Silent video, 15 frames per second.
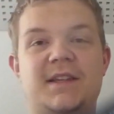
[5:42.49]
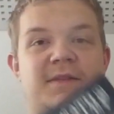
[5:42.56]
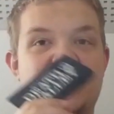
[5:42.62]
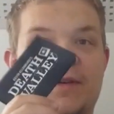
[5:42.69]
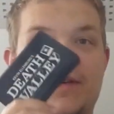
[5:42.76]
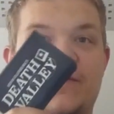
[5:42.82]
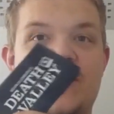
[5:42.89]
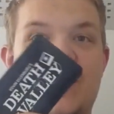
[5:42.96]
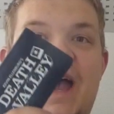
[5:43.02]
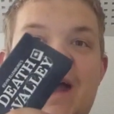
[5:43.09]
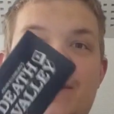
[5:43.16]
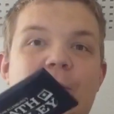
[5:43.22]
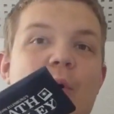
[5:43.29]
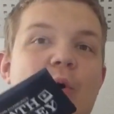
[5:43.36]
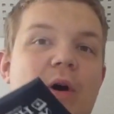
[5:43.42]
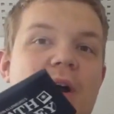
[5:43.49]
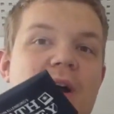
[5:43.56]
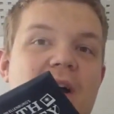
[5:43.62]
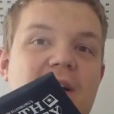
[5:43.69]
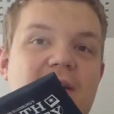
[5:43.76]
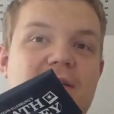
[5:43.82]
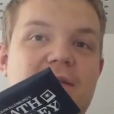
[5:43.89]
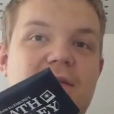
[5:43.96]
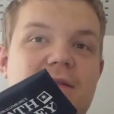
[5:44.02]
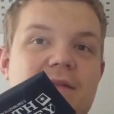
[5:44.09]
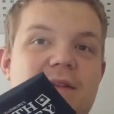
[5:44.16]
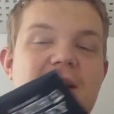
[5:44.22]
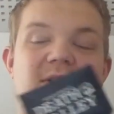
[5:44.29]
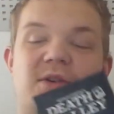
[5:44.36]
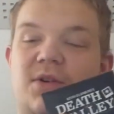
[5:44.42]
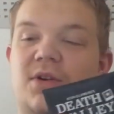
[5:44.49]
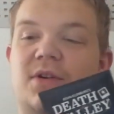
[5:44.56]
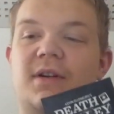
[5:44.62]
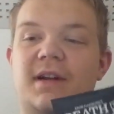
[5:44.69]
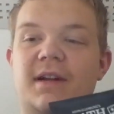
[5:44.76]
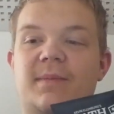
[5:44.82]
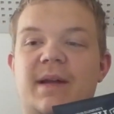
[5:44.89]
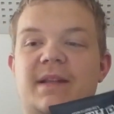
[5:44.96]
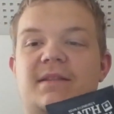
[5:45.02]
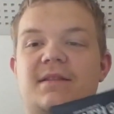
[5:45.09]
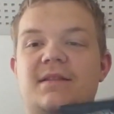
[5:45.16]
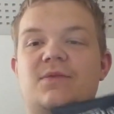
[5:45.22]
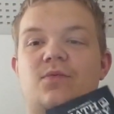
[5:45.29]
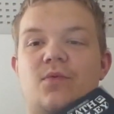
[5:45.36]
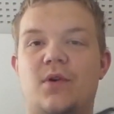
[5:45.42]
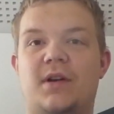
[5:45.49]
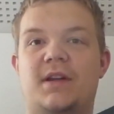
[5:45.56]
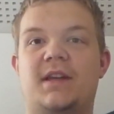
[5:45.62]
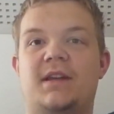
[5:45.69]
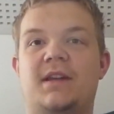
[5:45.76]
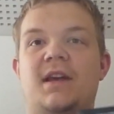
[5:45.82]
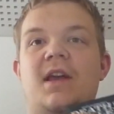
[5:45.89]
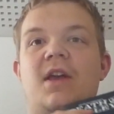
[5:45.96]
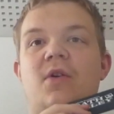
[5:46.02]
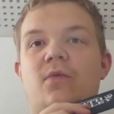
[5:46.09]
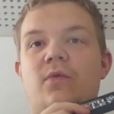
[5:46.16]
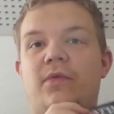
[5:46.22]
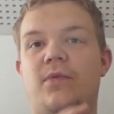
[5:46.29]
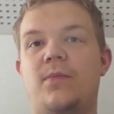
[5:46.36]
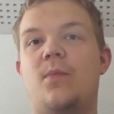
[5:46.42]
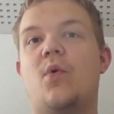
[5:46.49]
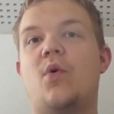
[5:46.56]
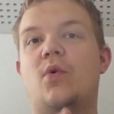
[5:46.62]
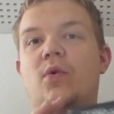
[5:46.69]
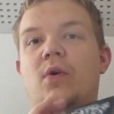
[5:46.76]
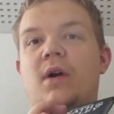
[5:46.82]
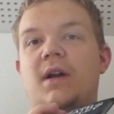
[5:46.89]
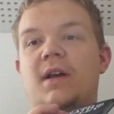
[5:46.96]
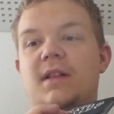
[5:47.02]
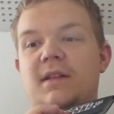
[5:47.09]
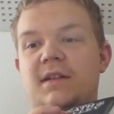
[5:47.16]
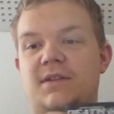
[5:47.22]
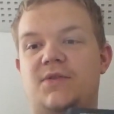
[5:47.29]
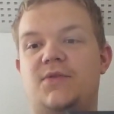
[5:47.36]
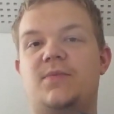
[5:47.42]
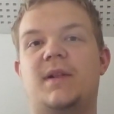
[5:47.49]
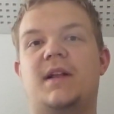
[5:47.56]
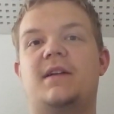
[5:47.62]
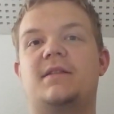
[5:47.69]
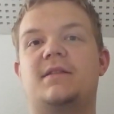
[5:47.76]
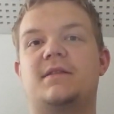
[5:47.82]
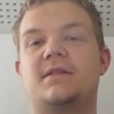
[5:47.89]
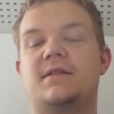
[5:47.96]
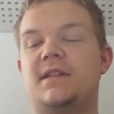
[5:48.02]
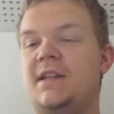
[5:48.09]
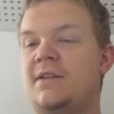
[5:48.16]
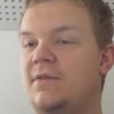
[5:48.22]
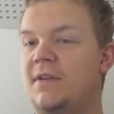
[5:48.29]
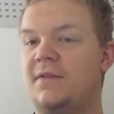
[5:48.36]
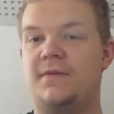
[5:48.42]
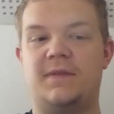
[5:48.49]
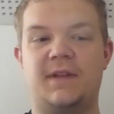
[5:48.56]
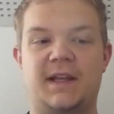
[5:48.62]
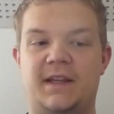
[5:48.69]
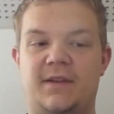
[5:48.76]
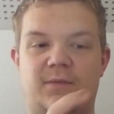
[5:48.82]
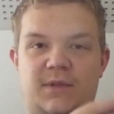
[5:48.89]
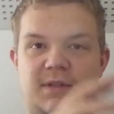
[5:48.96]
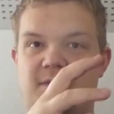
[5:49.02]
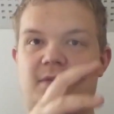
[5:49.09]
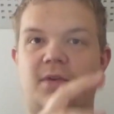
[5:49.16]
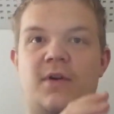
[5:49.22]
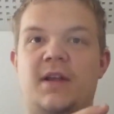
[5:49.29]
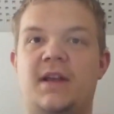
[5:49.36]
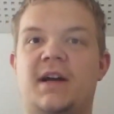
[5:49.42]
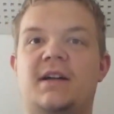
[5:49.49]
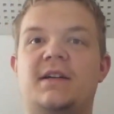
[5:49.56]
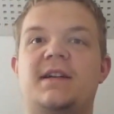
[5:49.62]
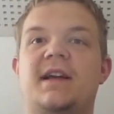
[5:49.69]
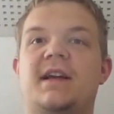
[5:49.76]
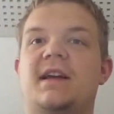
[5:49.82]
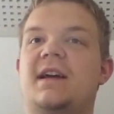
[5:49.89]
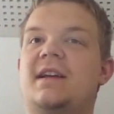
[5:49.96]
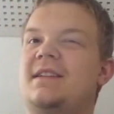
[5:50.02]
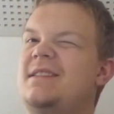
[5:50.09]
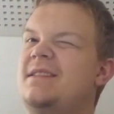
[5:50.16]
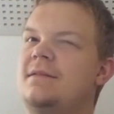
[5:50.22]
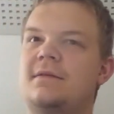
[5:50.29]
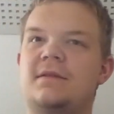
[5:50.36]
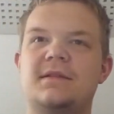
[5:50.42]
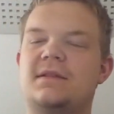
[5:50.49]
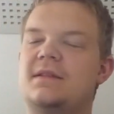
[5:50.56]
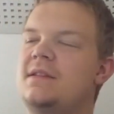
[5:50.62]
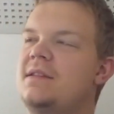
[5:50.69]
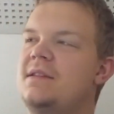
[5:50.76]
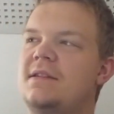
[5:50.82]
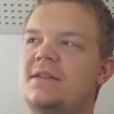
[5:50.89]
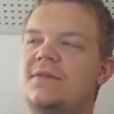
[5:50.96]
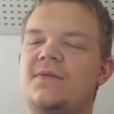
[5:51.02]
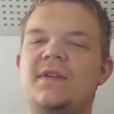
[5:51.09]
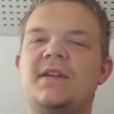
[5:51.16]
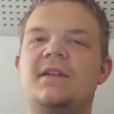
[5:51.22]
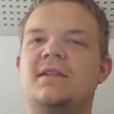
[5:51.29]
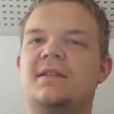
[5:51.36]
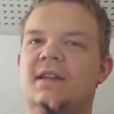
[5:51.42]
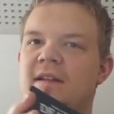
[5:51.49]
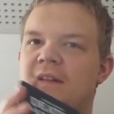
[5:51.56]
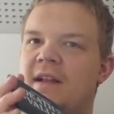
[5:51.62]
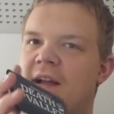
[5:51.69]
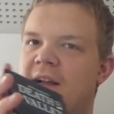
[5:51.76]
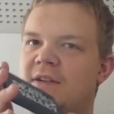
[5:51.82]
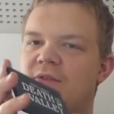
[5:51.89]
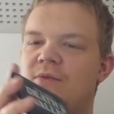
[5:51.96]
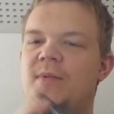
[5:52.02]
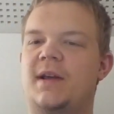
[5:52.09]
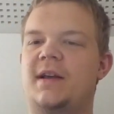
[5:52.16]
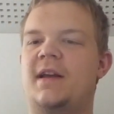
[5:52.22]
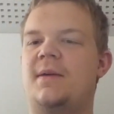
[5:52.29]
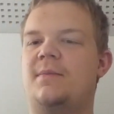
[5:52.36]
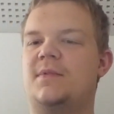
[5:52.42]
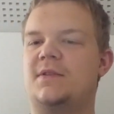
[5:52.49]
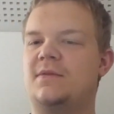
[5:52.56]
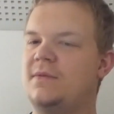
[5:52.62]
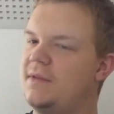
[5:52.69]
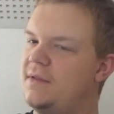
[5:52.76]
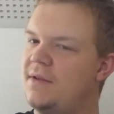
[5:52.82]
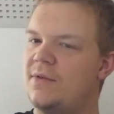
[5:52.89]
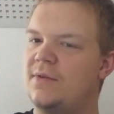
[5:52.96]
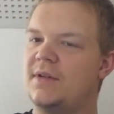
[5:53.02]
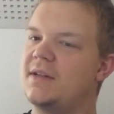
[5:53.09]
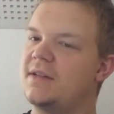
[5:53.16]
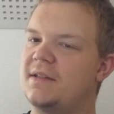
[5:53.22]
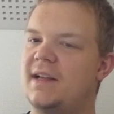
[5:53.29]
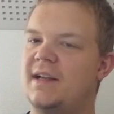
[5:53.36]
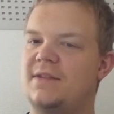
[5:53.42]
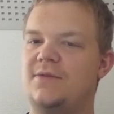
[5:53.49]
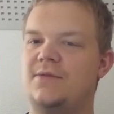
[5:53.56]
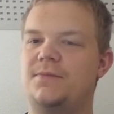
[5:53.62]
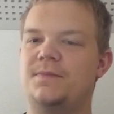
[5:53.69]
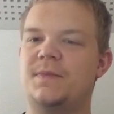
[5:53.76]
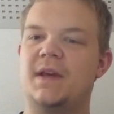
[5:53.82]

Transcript: Even if you had more cards, I could not imagine this working with more than 2 players. Even if like it was a 30 card deck, it just feels like a 2-player game. So no, it doesn't lie to me.